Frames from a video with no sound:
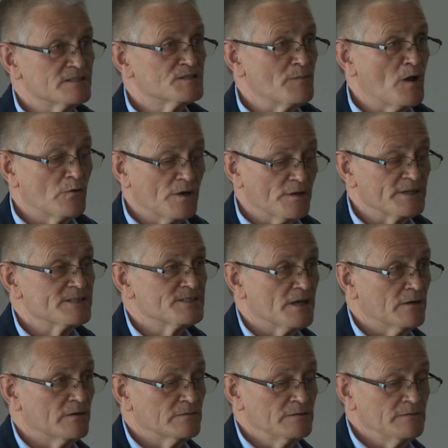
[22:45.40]
smoke on its
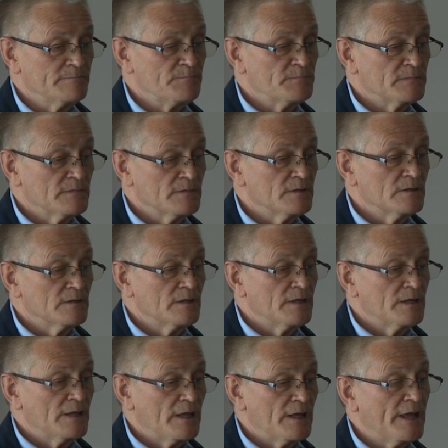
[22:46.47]
own
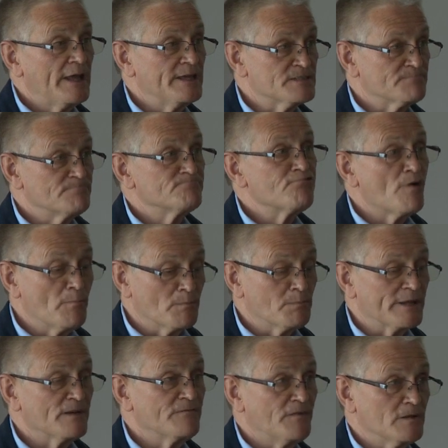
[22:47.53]
is
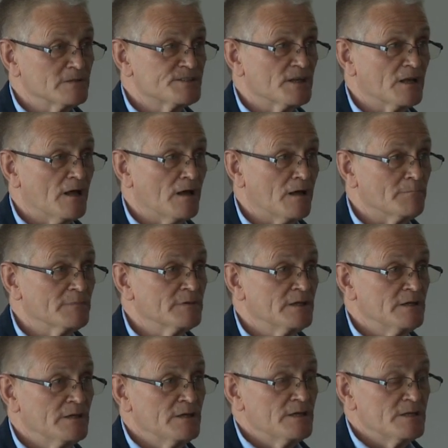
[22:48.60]
probably a false alarm.
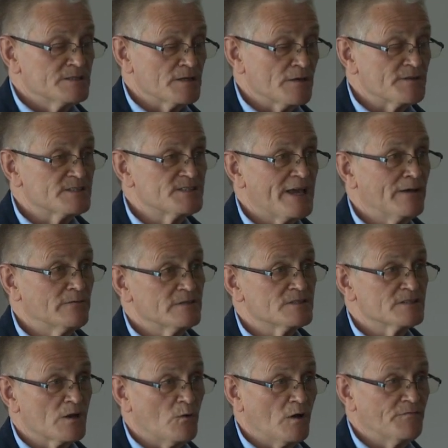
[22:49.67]
So the sounders
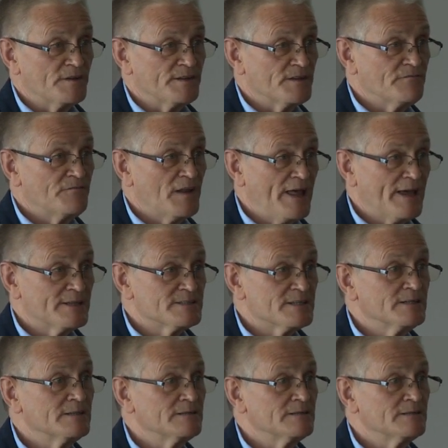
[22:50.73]
go off in the flat,